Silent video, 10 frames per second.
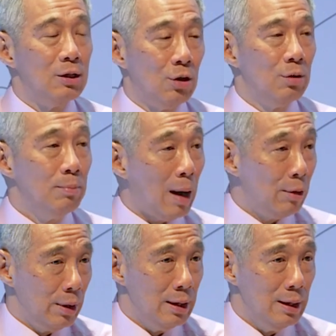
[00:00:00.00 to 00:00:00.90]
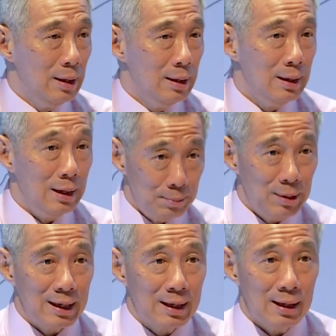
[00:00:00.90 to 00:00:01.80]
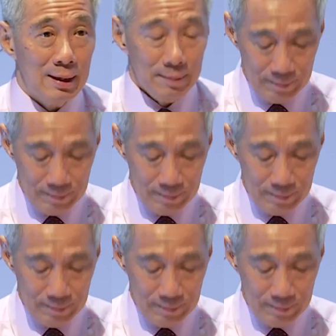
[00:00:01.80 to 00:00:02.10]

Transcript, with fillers: John Bowyer in particular.